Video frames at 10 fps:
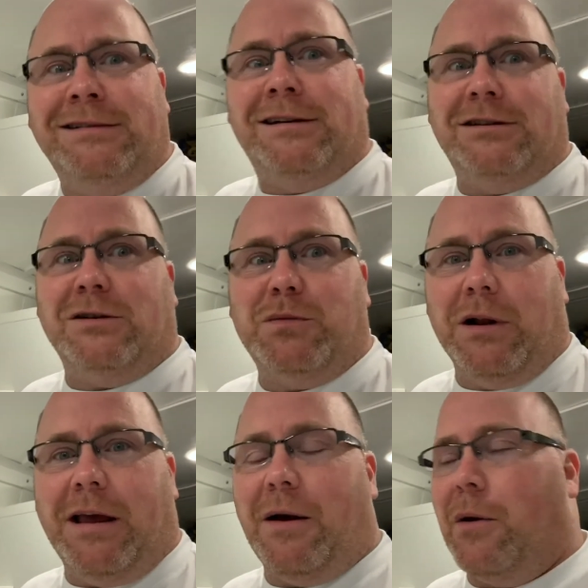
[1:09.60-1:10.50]
Let's just put
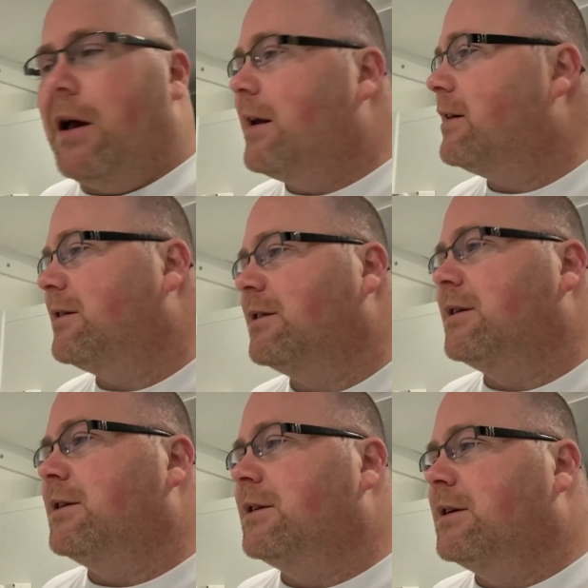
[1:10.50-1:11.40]
it that way.
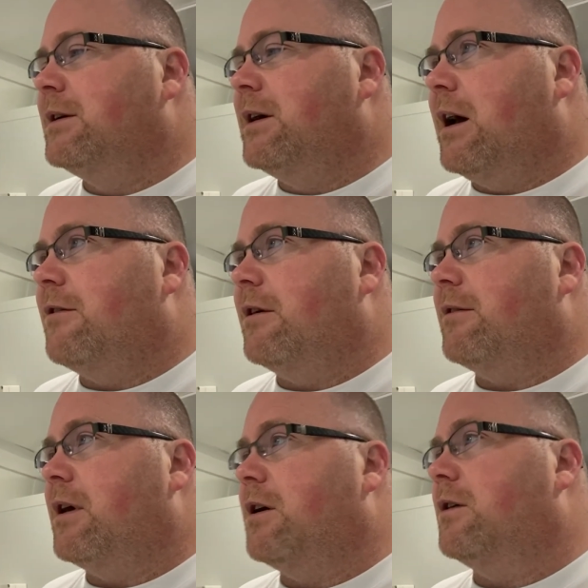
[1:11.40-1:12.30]
I think
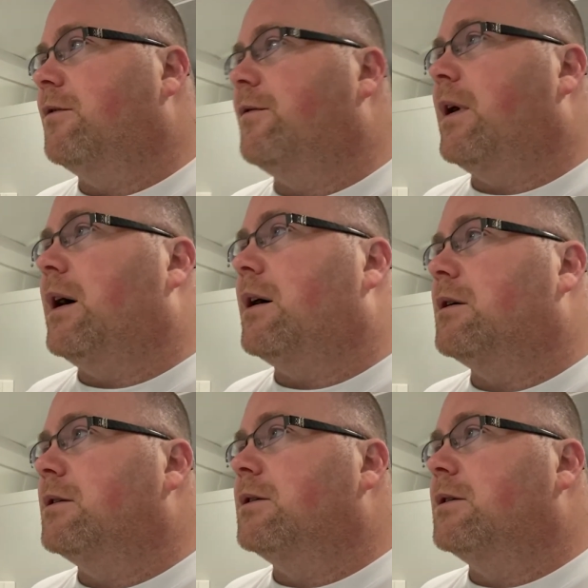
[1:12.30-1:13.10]
they could have uh,